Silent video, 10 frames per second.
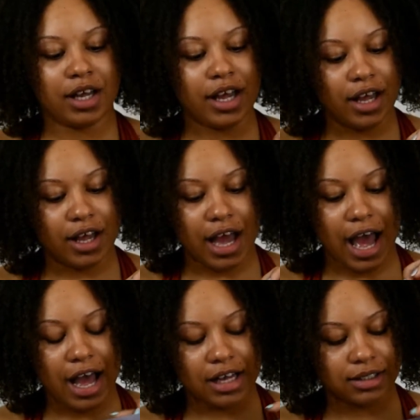It
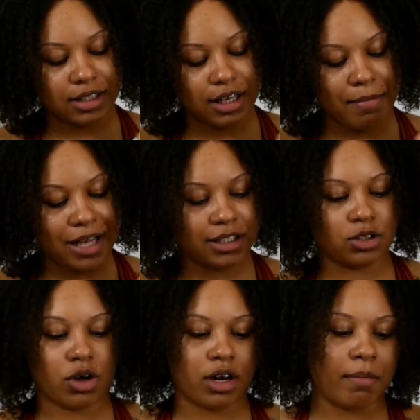has the
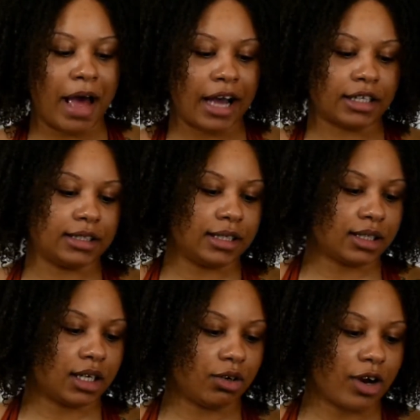message on the back that
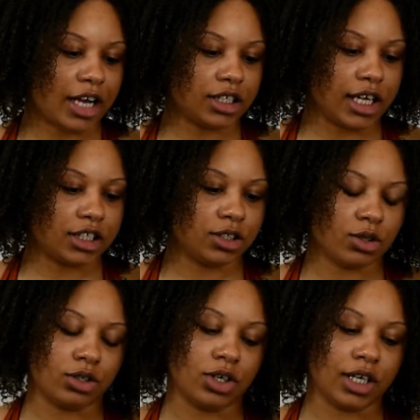says, "Congratulations
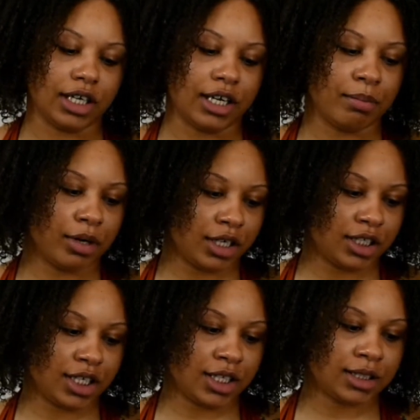on your Aaliyah
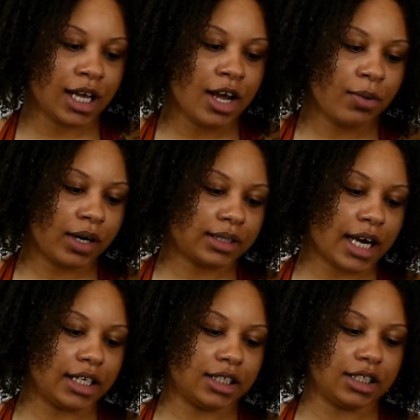purchase. We're
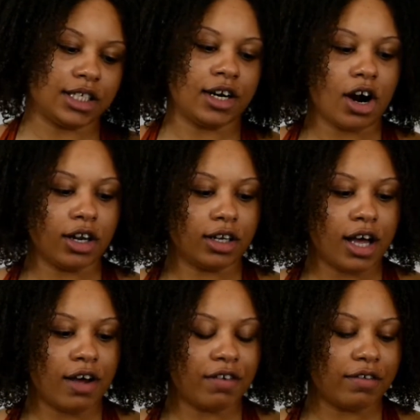excited to share our
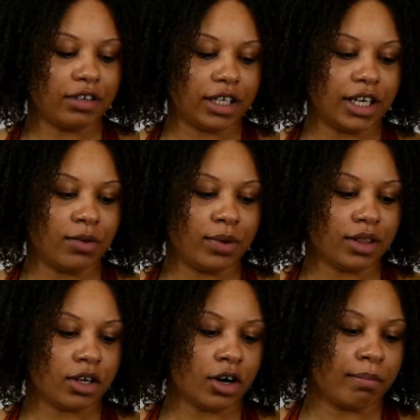love of Aaliyah
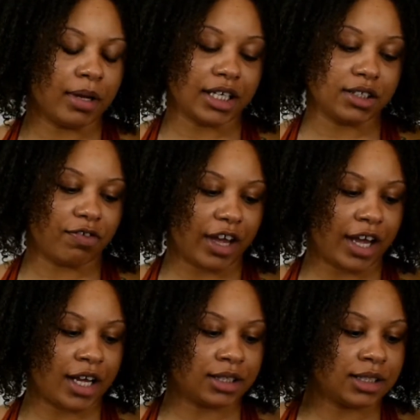with her biggest
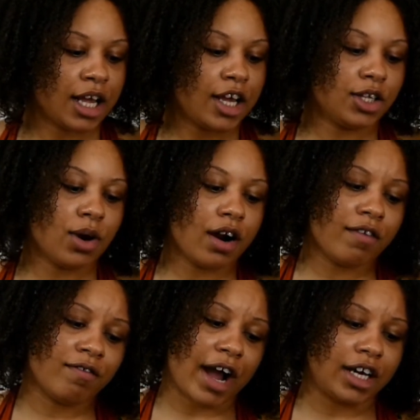fans. You
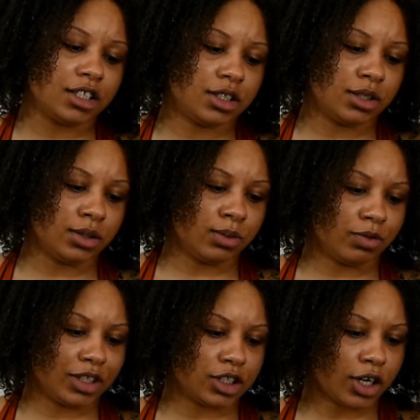are invited to
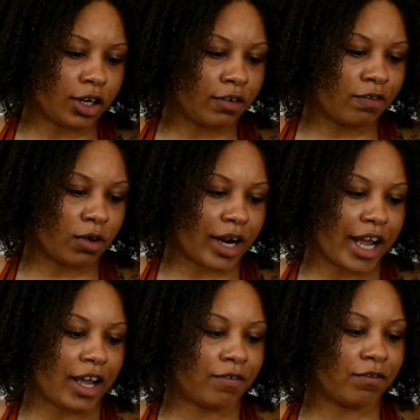return for
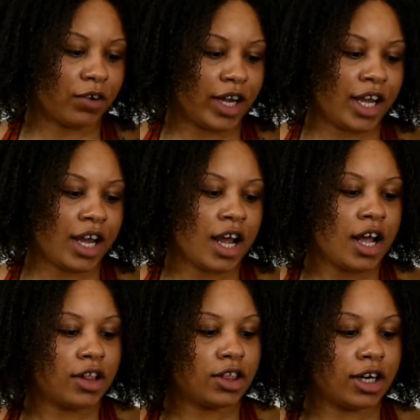a free
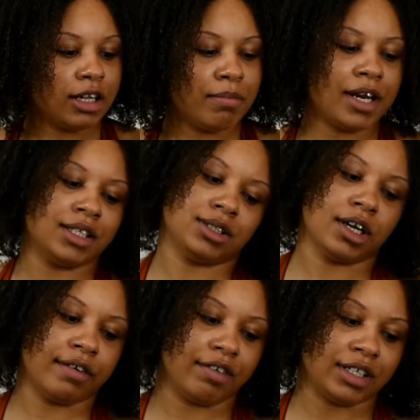30-minute
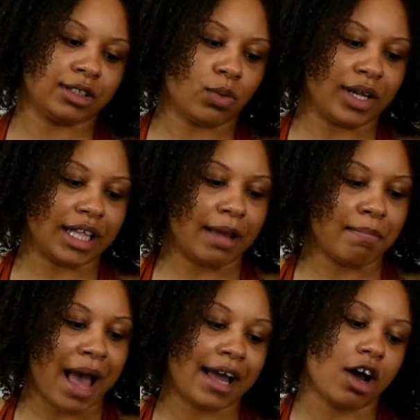service with a
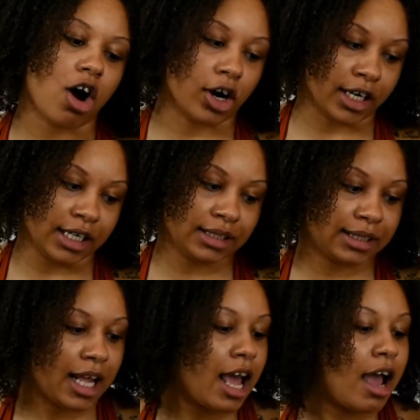M.A.C
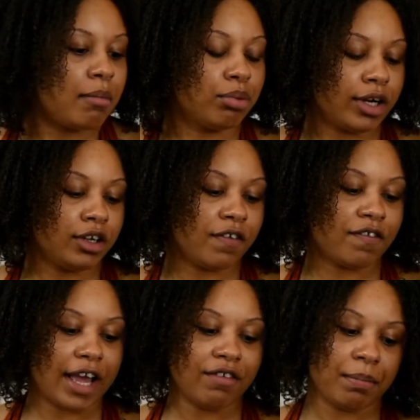artist. Bring your
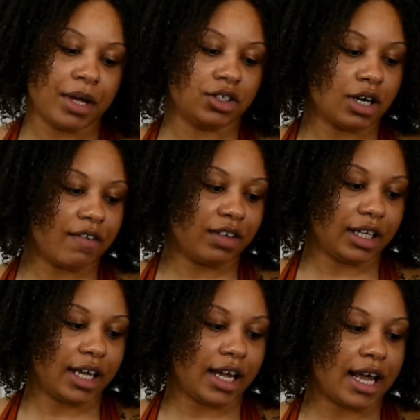favorite picture of
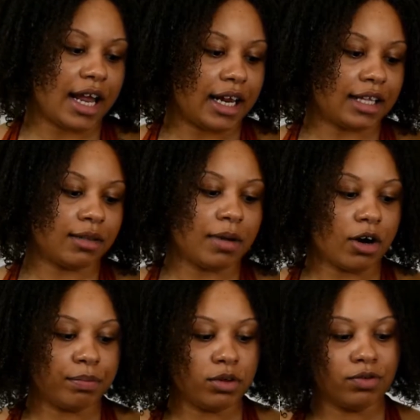Aaliyah and let them
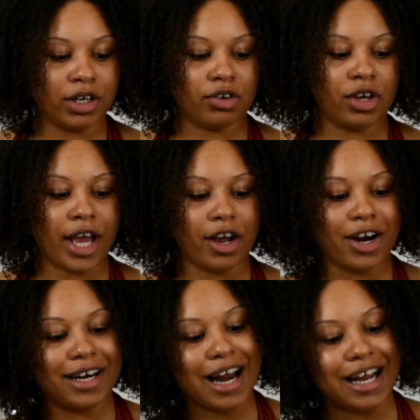help you recreate
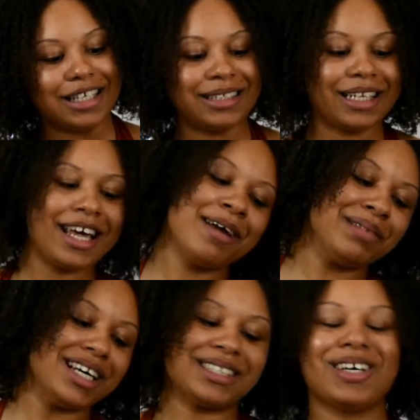her 90s glam
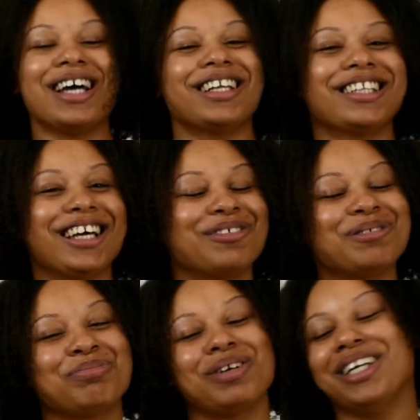look." So I thought that
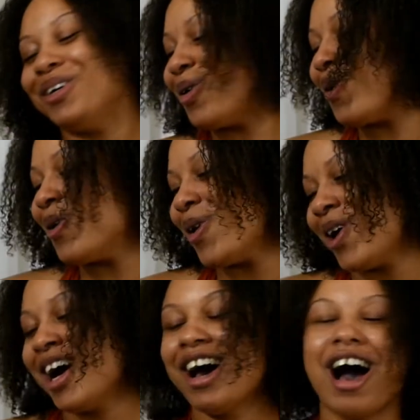was pretty
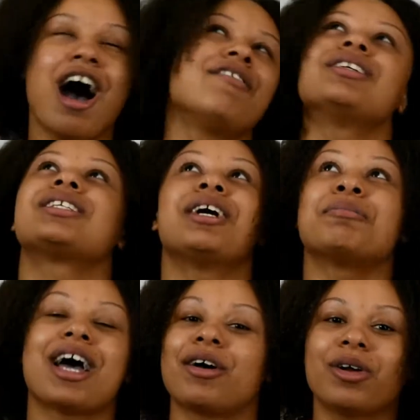cool. Obviously, I'm
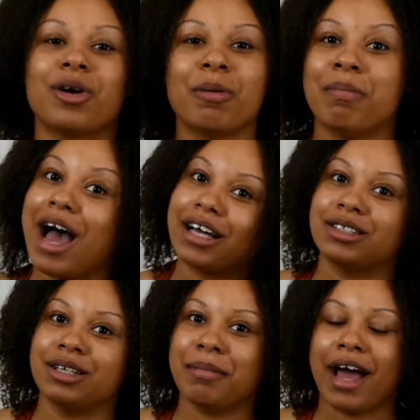not going to go back
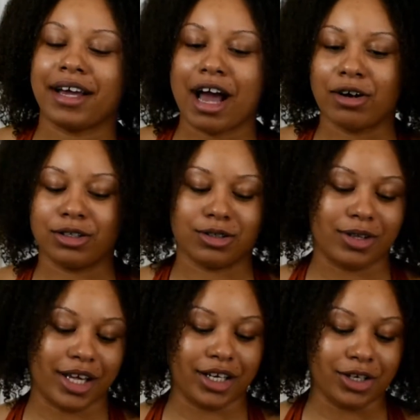to the M.A.C counter so
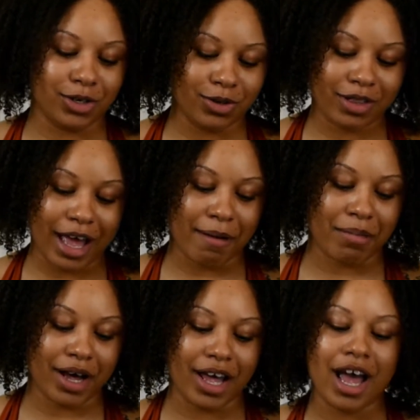they can do that,
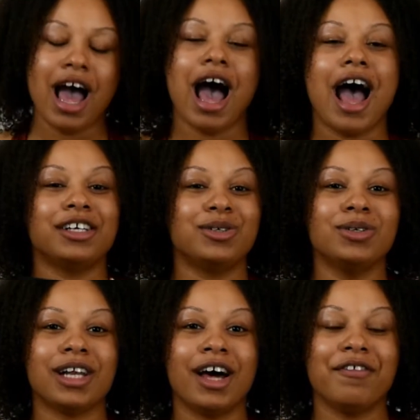but I do
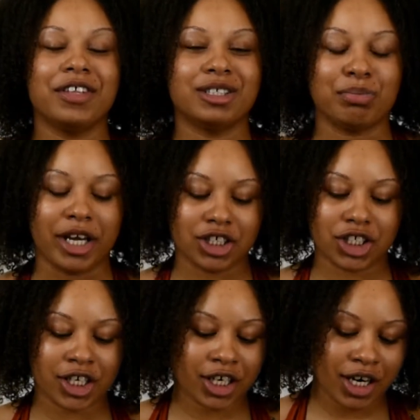love this
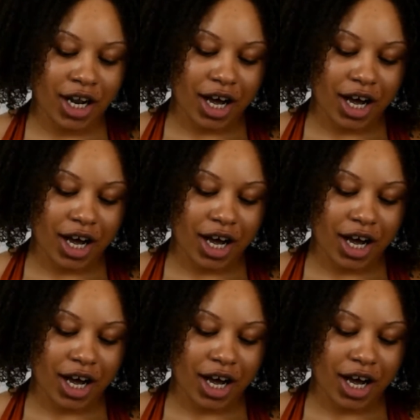picture.